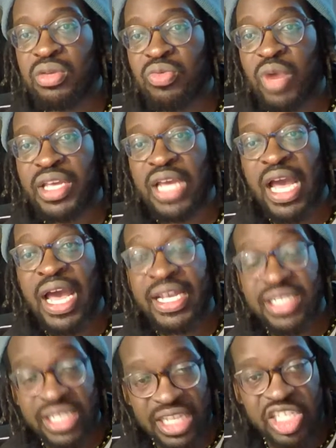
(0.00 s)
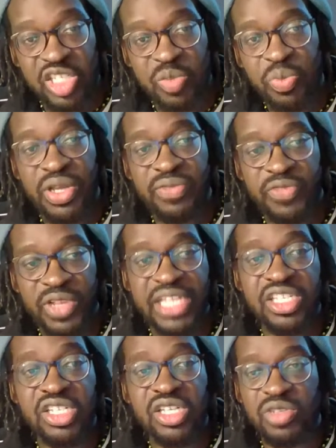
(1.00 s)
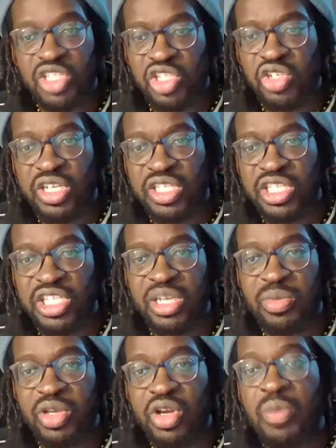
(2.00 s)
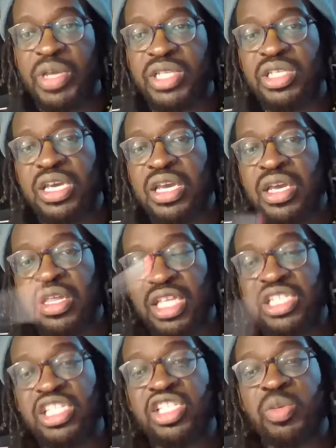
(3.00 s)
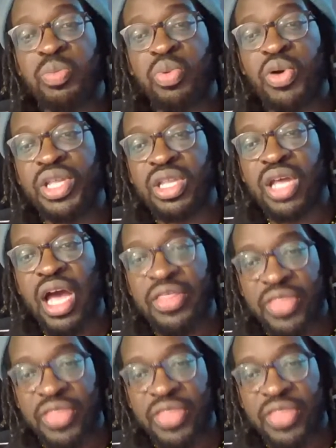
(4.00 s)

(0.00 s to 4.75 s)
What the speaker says: Right. See, this is a point. Vanessa's, I was just looking to see some of the comments. This is the point I